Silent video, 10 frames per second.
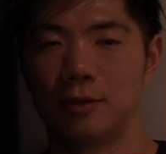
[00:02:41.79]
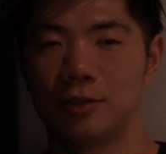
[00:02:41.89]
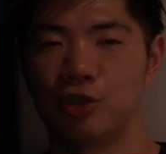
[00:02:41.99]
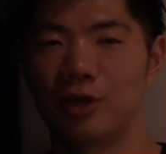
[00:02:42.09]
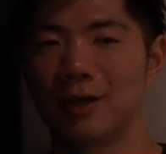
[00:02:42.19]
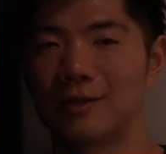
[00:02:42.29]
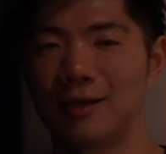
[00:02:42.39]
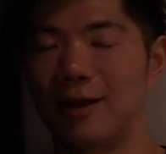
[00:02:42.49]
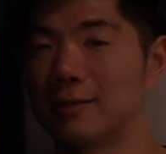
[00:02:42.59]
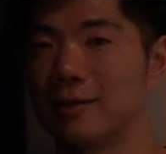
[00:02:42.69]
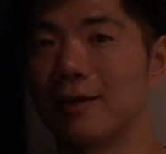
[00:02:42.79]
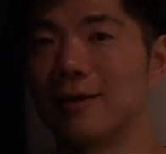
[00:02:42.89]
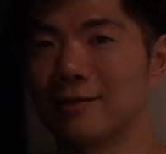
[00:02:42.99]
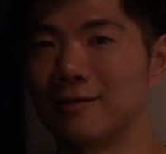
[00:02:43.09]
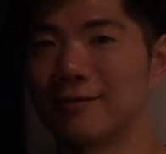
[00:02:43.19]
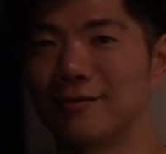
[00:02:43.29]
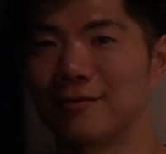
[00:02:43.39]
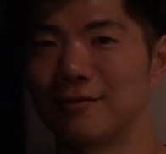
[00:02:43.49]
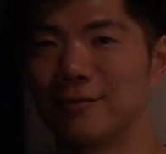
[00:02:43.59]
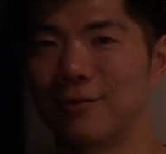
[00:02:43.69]
just as is.
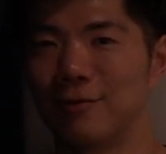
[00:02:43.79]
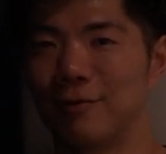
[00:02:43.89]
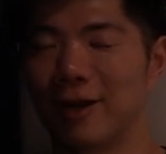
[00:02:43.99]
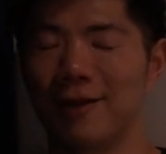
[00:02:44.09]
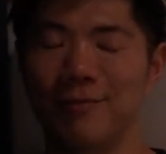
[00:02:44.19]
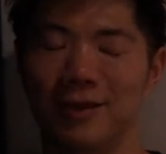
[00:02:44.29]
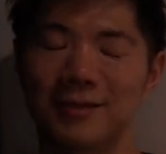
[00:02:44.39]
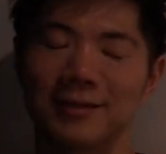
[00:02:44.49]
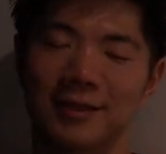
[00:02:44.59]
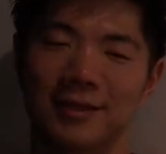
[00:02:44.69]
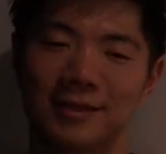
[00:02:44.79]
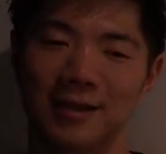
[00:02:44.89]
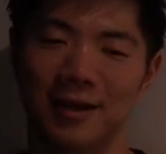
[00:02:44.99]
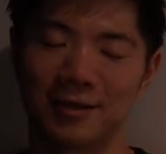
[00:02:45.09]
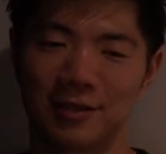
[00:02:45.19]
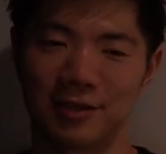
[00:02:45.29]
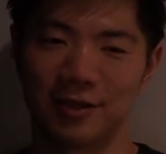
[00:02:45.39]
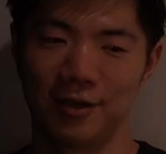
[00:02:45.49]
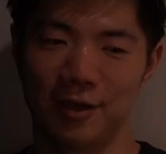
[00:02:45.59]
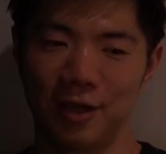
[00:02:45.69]
What I meant is that
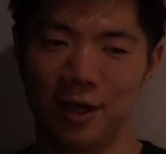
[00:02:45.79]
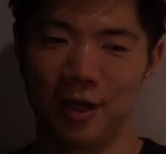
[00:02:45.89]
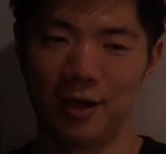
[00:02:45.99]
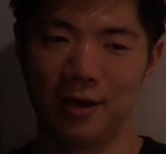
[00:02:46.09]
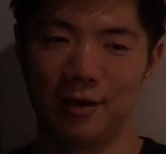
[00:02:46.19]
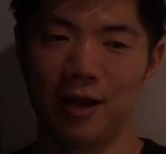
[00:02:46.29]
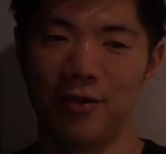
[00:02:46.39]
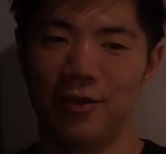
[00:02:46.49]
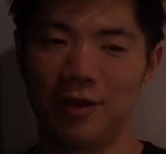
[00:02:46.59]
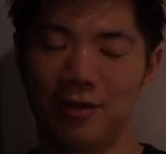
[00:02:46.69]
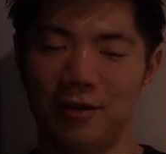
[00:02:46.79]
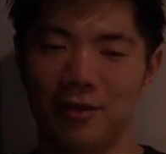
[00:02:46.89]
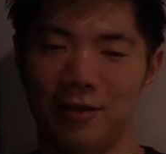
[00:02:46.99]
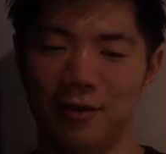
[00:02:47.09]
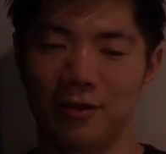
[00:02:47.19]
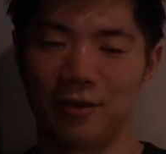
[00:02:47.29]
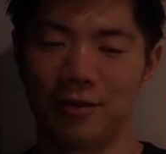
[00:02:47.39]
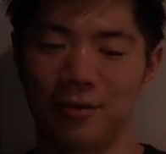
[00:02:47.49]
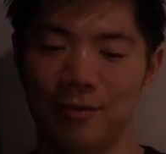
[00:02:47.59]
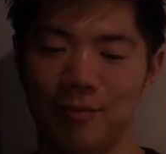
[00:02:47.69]
nothing
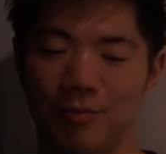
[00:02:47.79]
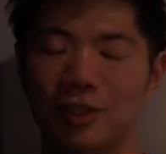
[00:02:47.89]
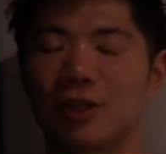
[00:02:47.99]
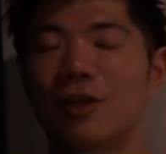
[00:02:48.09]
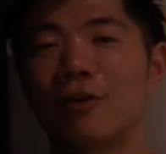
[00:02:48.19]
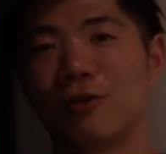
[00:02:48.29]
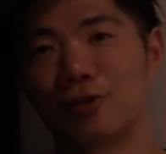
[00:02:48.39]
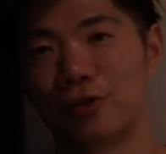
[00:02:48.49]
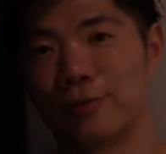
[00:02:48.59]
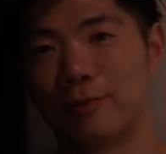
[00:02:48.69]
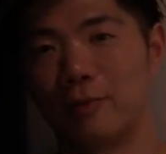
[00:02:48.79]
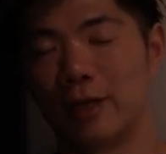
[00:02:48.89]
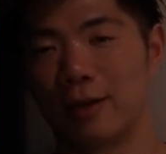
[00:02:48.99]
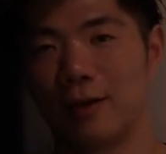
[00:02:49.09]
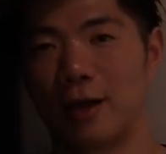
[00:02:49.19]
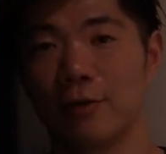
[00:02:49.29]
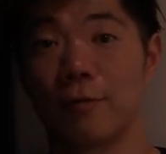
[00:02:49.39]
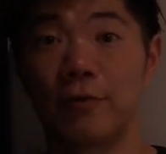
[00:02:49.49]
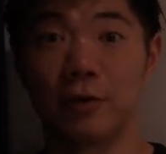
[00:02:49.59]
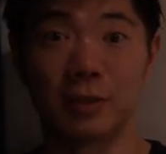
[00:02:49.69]
particular, like I
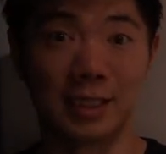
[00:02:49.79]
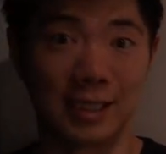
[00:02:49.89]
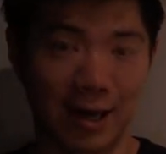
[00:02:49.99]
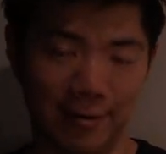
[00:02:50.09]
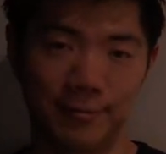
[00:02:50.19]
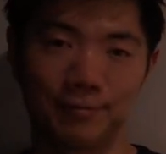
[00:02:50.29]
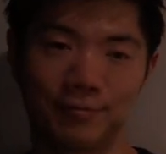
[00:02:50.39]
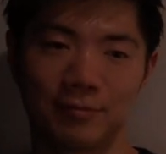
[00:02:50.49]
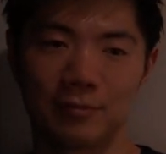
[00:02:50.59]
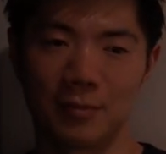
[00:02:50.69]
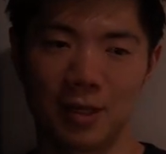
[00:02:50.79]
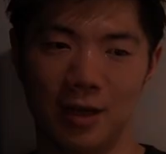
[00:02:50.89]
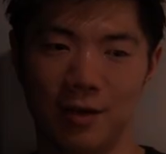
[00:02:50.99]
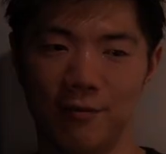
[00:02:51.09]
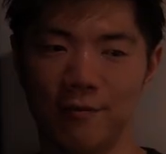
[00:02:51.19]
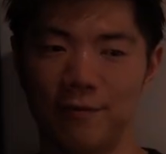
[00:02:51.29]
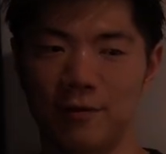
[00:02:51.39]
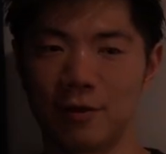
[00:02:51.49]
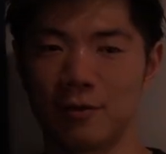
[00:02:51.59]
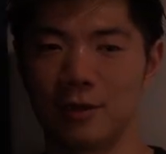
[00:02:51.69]
don't feel down. I don't
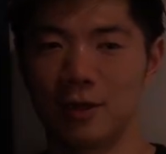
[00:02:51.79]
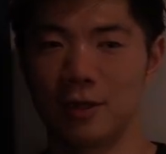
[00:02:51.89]
feel